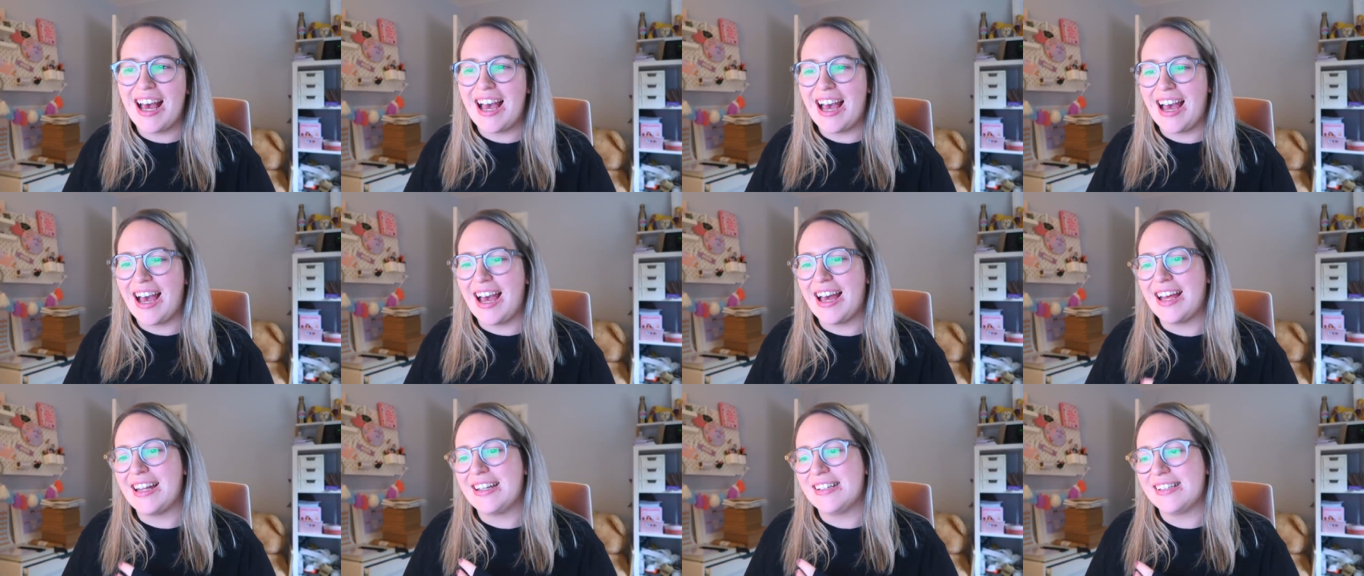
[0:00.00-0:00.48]

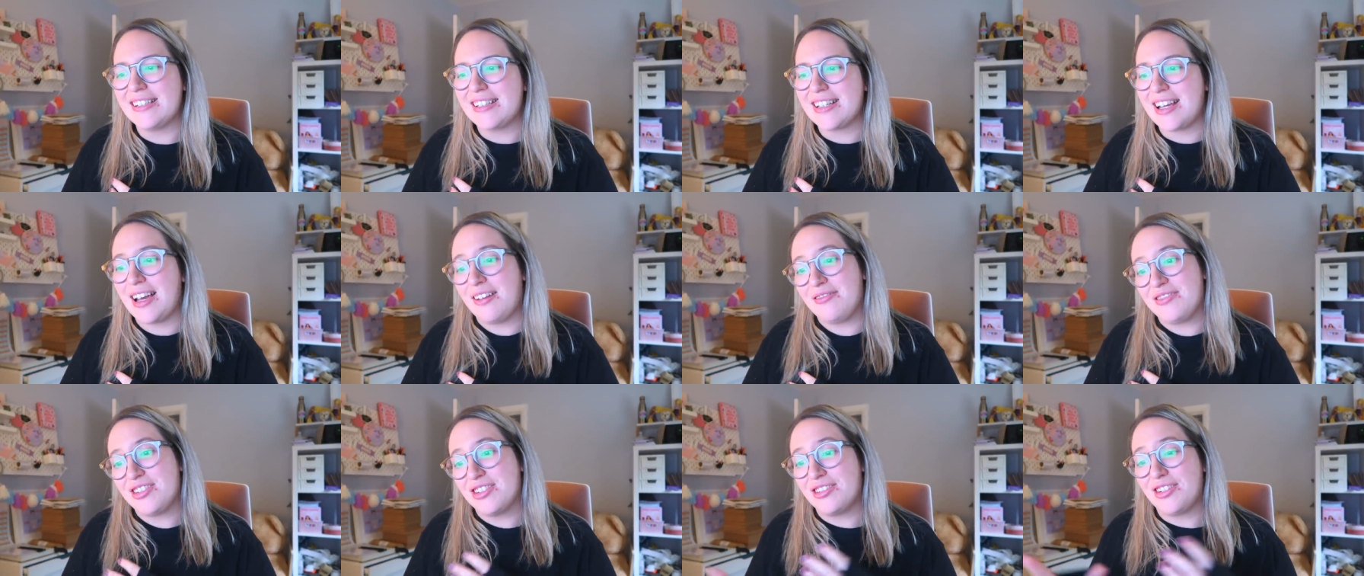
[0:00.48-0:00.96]
and
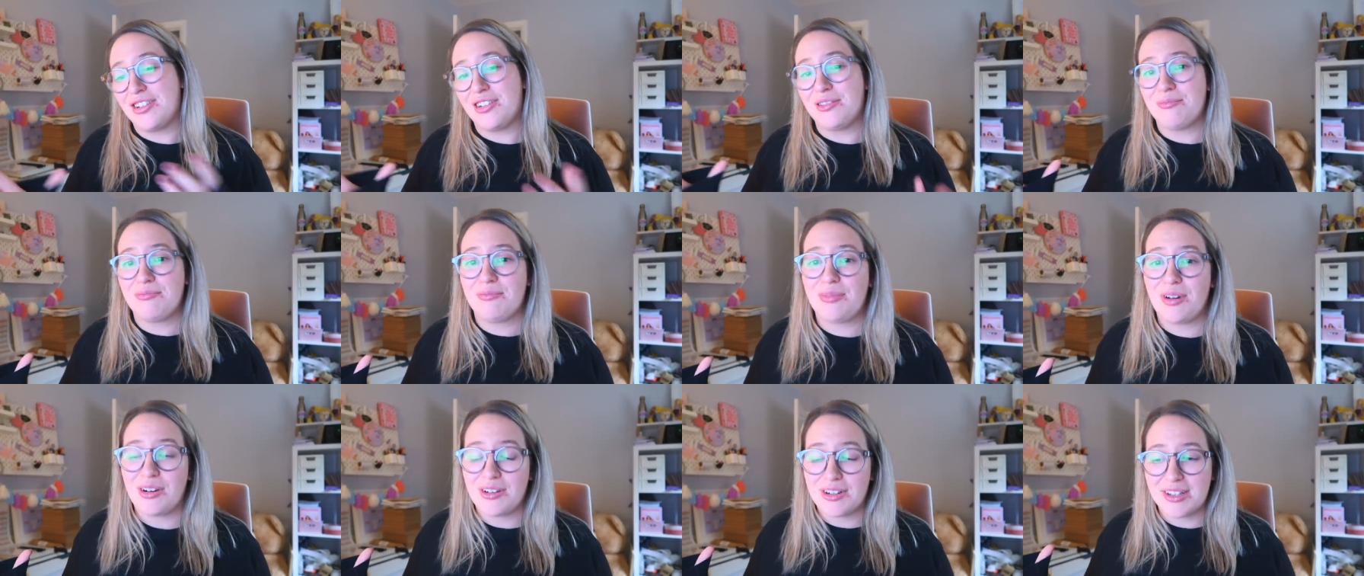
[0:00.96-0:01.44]
I've done
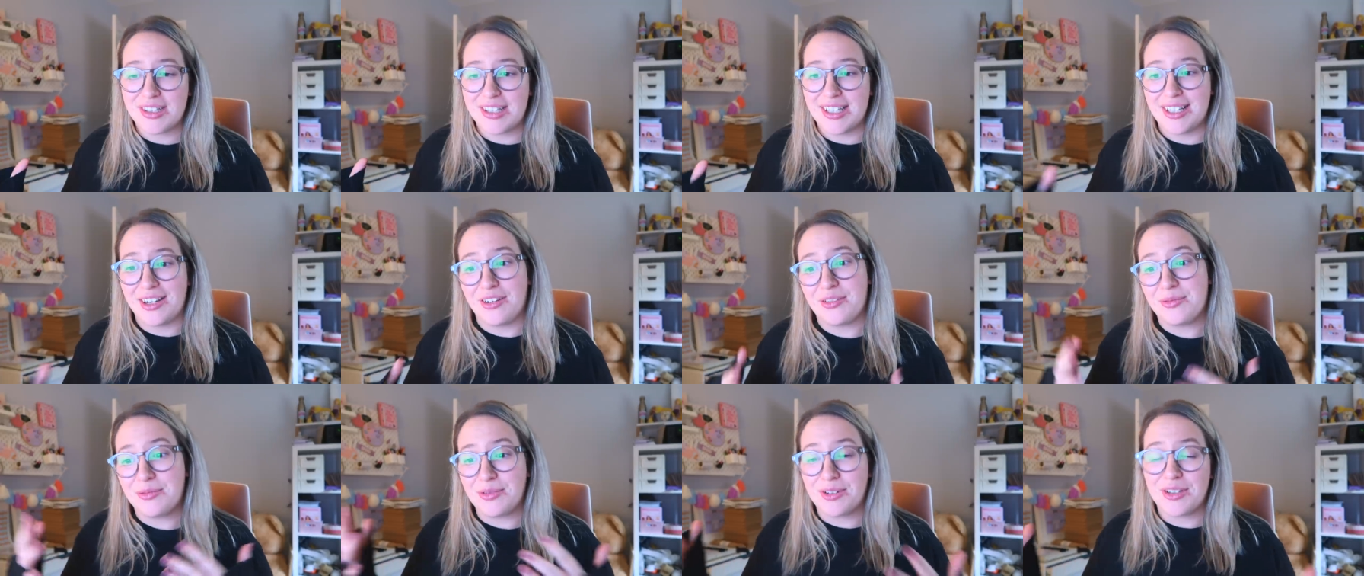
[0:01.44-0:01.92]
an
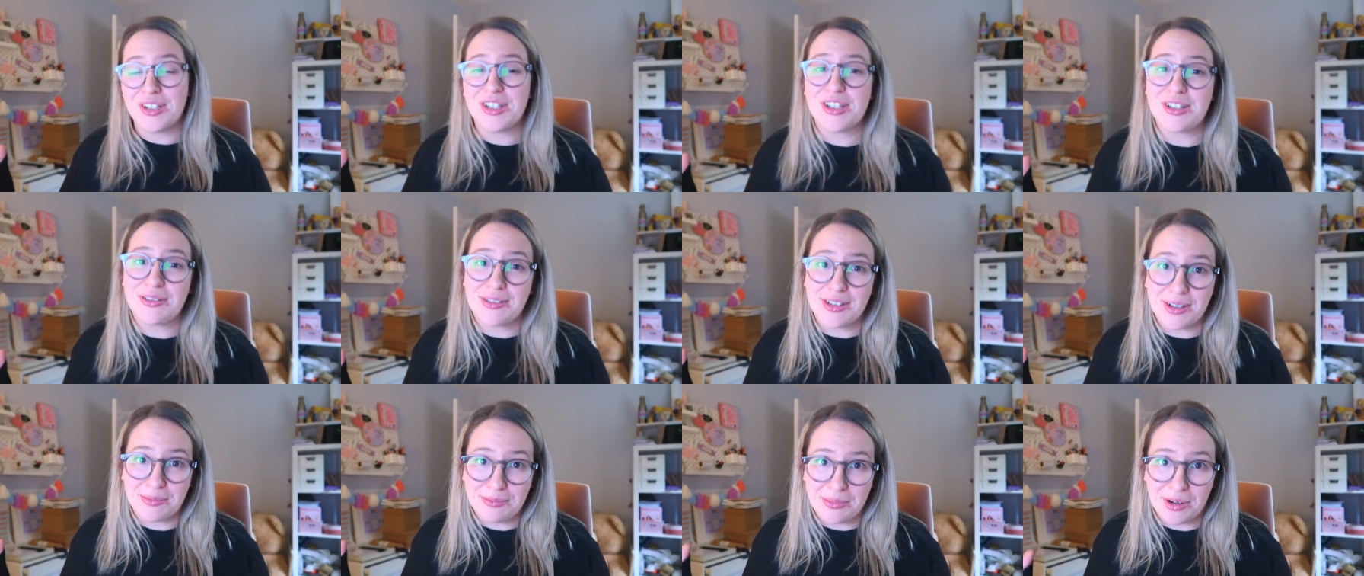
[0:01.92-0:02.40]
unboxing or I'm going to
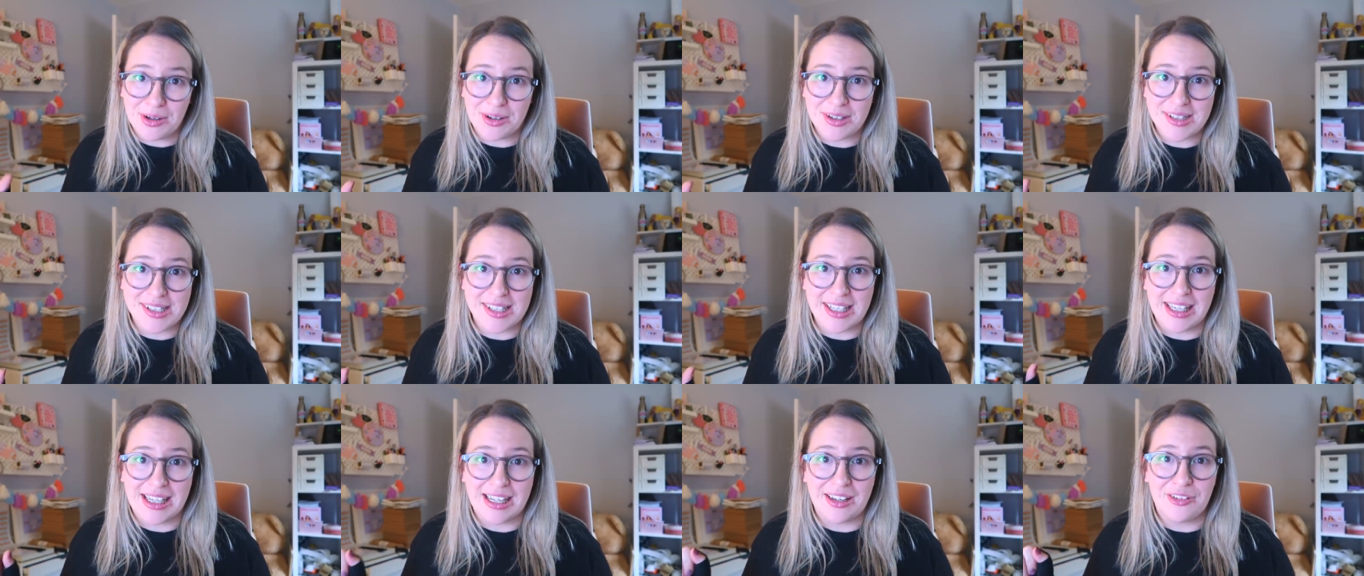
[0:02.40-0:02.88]
do an
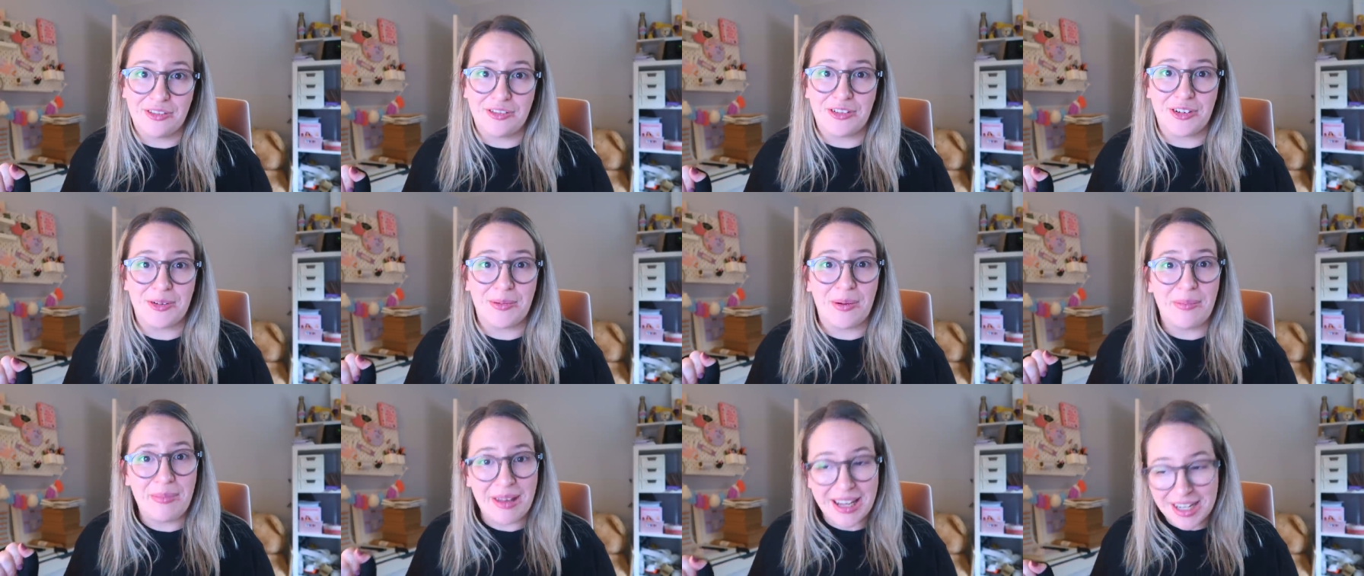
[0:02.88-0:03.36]
unboxing
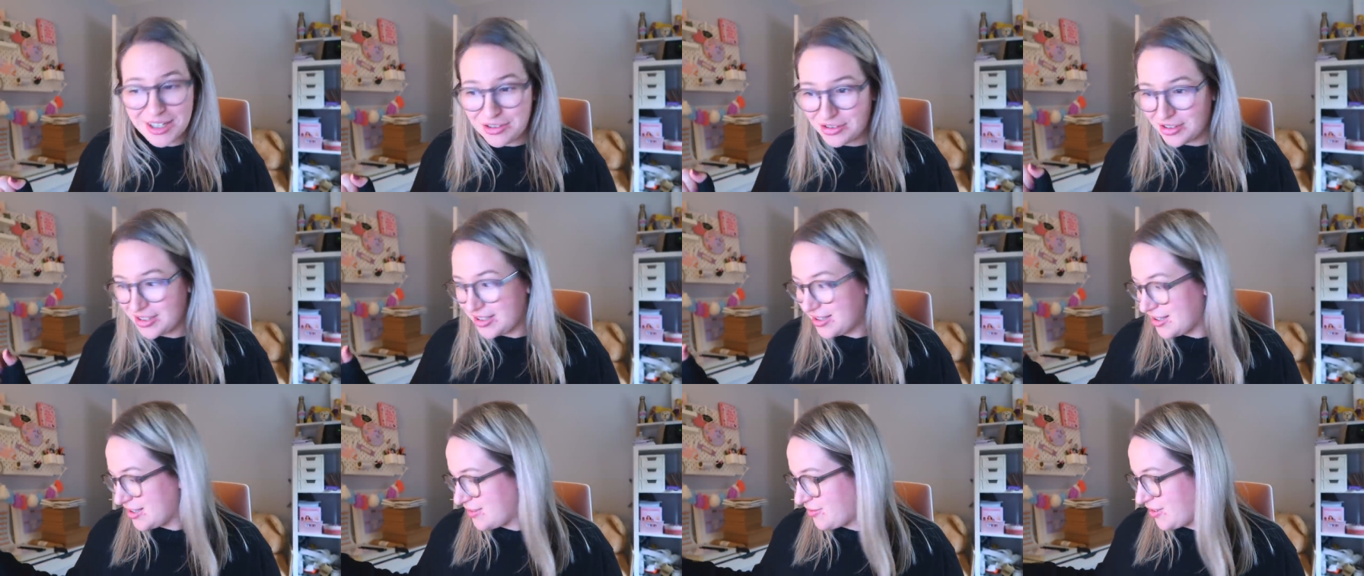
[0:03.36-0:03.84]
for my
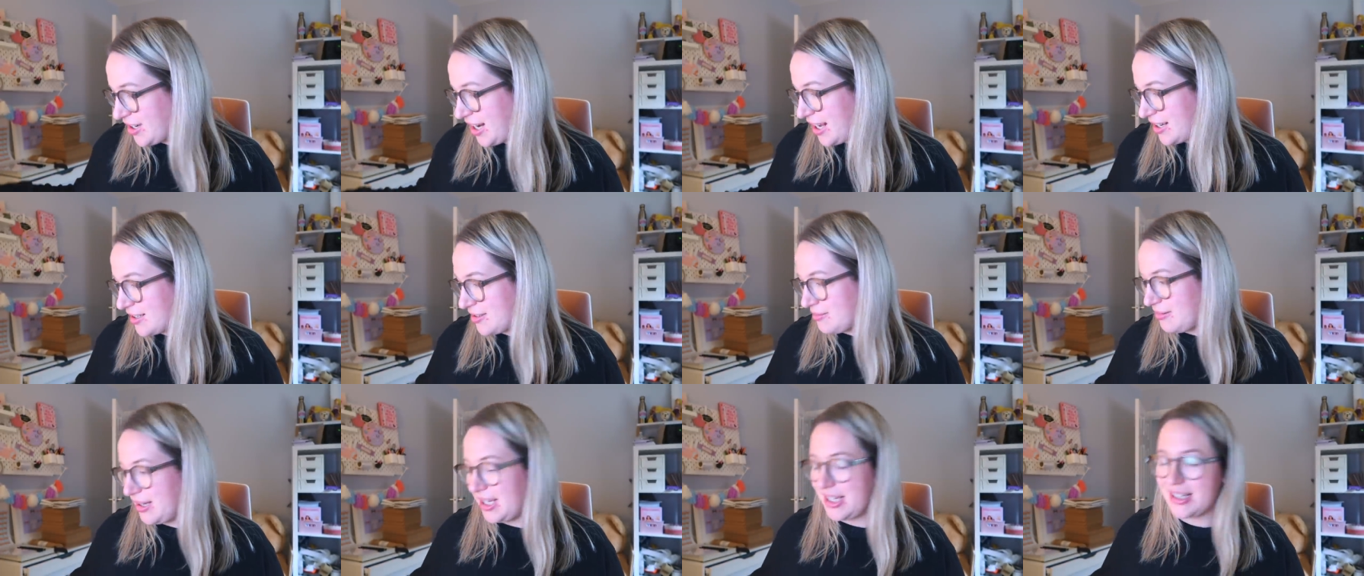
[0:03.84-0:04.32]
patrons for
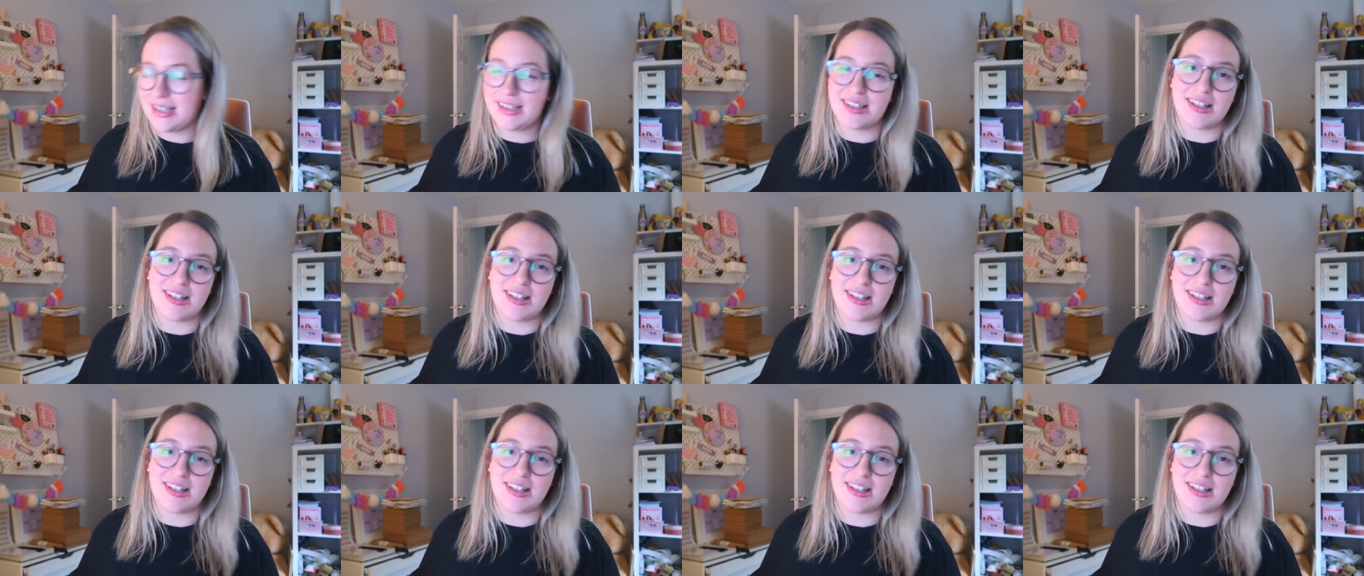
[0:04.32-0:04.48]
next week.